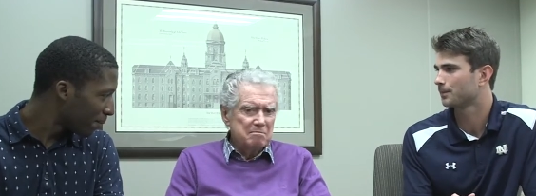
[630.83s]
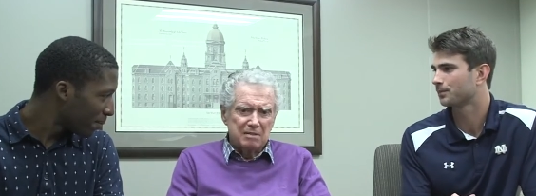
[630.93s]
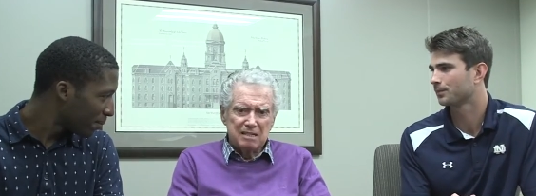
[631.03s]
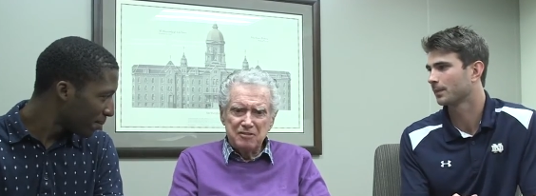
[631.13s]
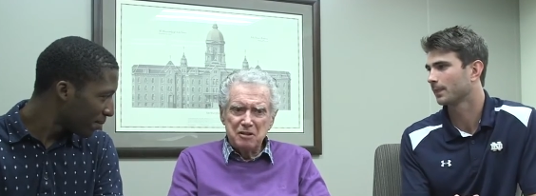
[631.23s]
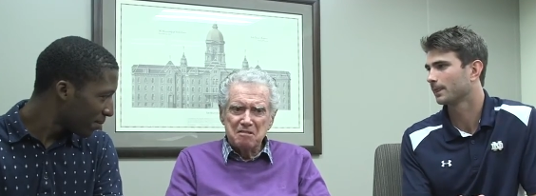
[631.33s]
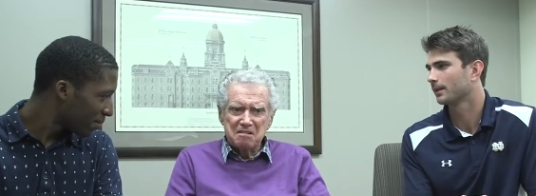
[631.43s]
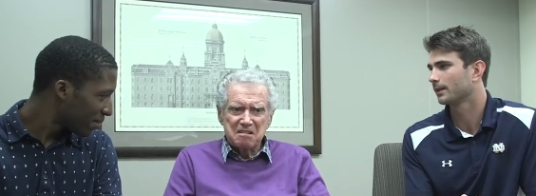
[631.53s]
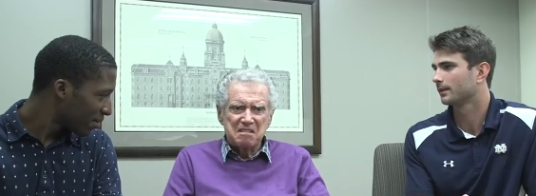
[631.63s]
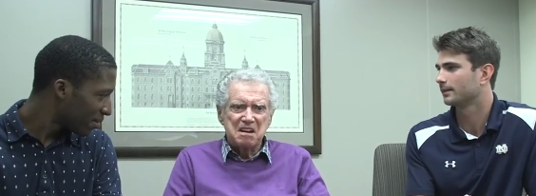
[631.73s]
Speaker 1: But if you
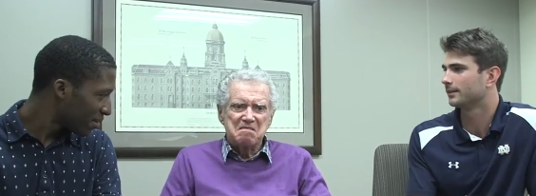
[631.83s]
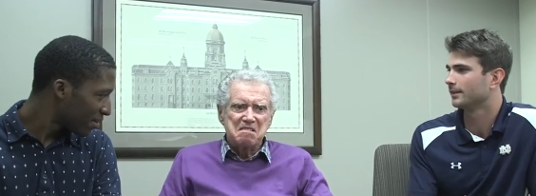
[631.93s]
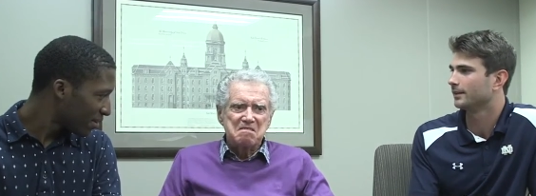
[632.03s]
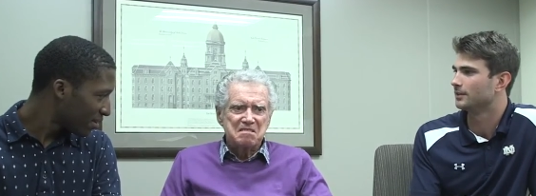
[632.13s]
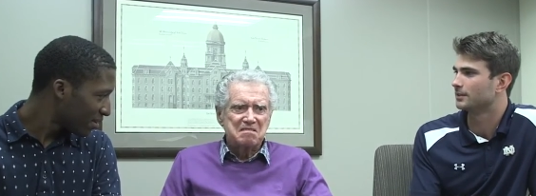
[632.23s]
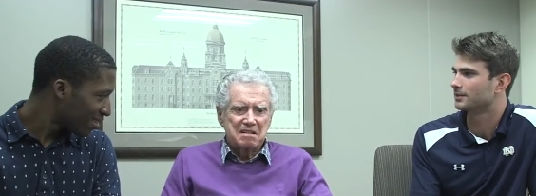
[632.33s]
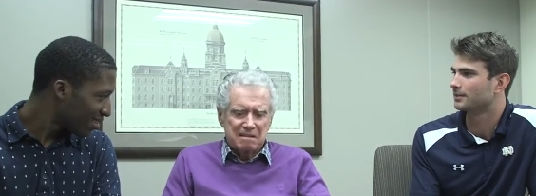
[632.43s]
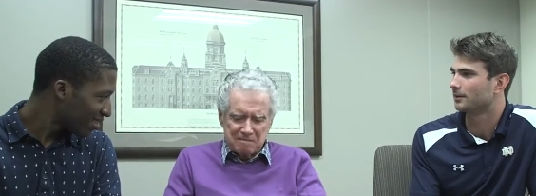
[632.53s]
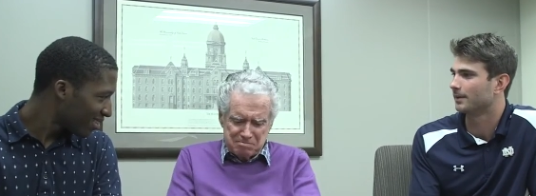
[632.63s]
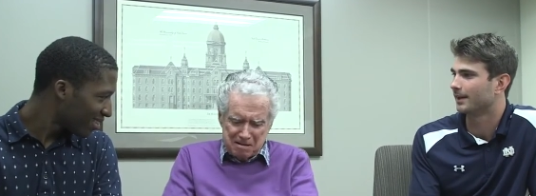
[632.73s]
weren't there, you set
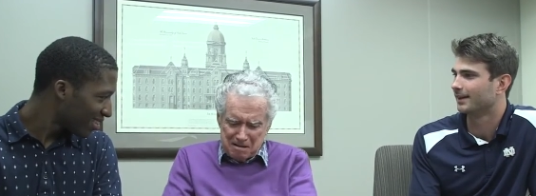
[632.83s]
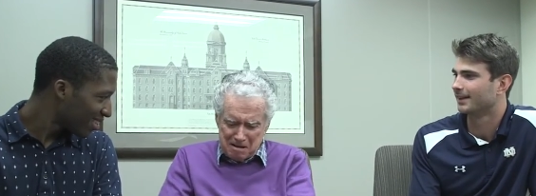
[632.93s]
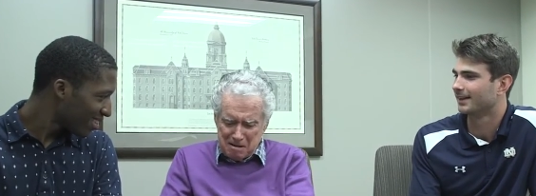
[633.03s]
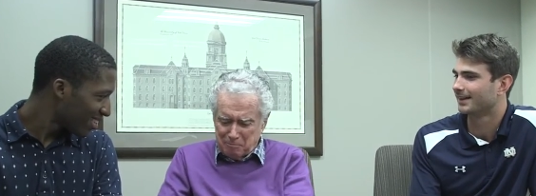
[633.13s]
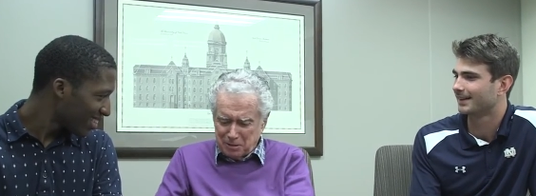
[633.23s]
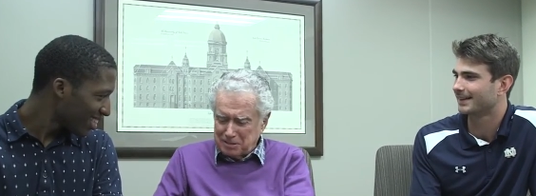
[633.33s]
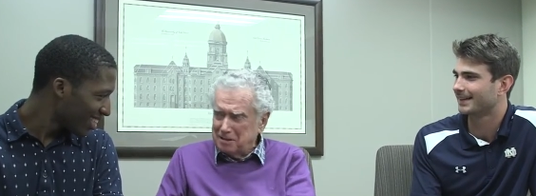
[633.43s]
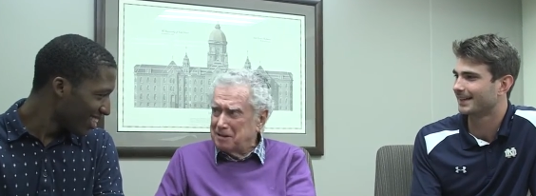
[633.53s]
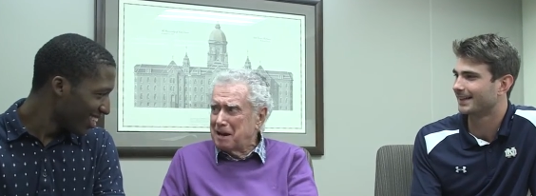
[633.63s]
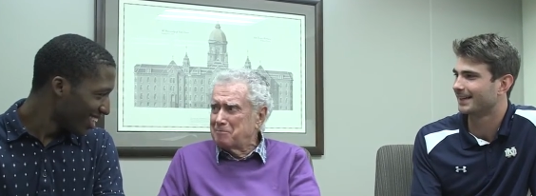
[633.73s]
up. you know, he put
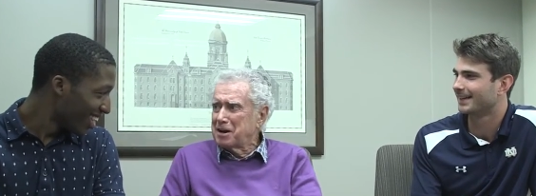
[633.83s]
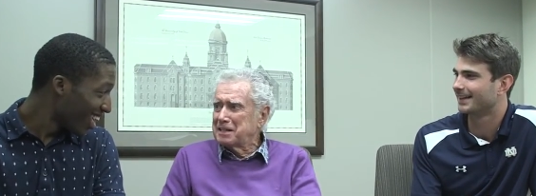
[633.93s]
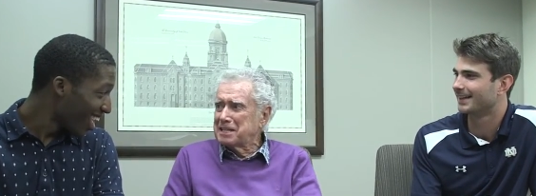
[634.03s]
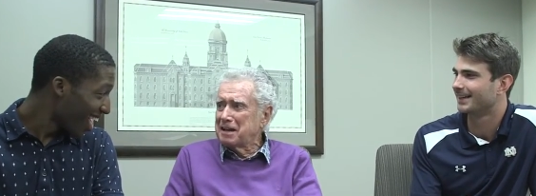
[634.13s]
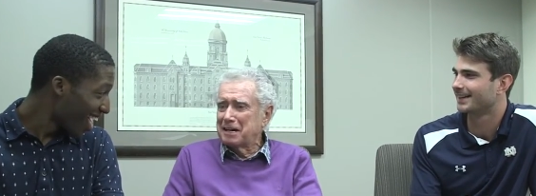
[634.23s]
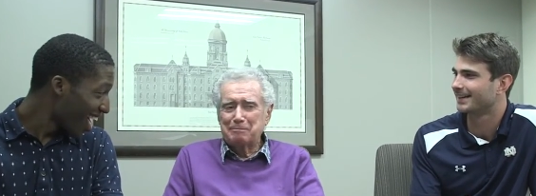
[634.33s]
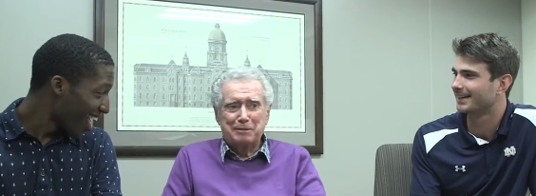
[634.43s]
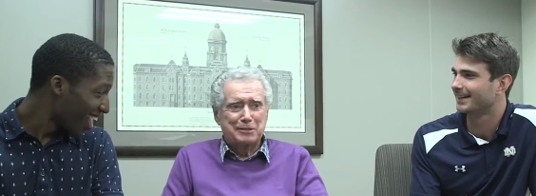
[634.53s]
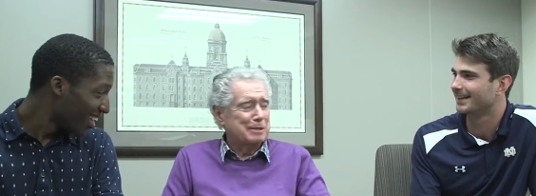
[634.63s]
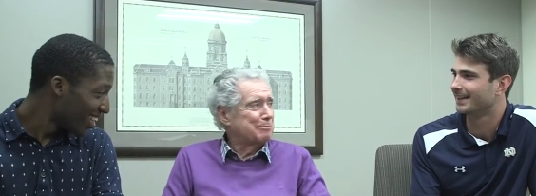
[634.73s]
your name right down on a
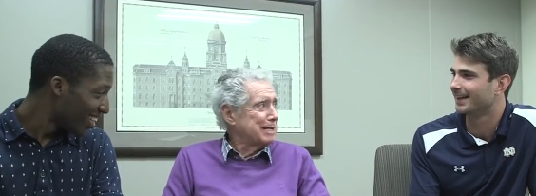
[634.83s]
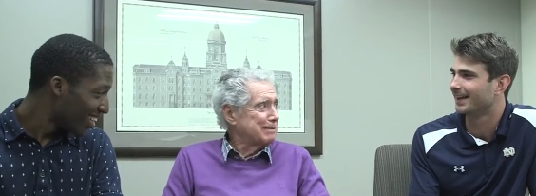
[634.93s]
piece of yeah.